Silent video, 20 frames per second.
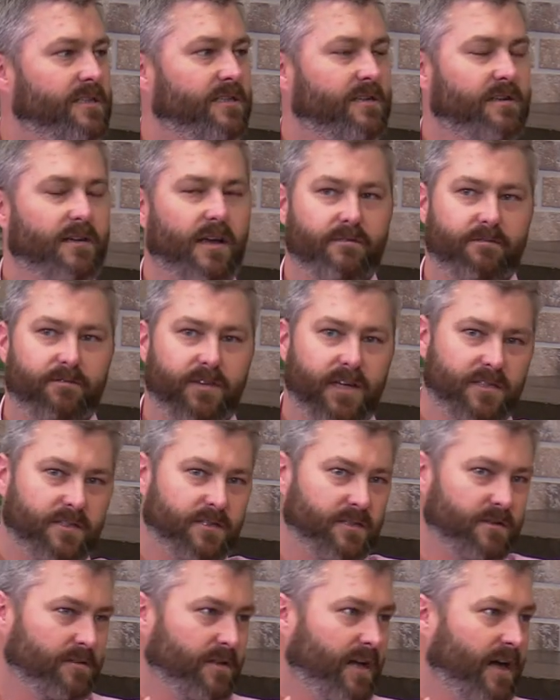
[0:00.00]
It's got
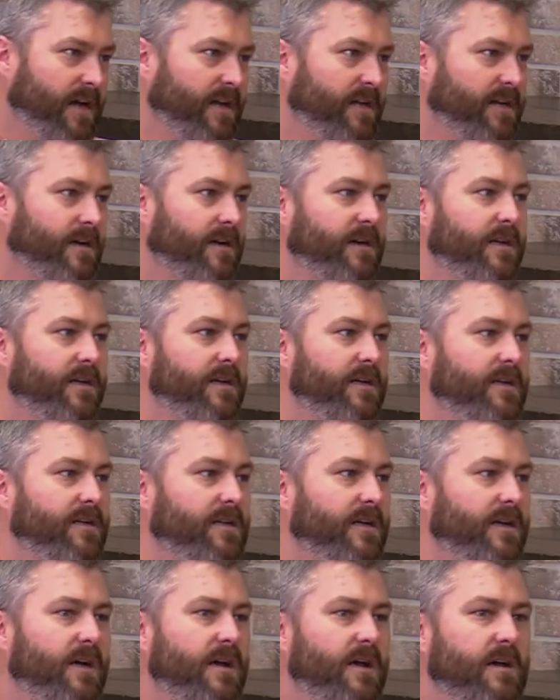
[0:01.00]
festoon lighting on it,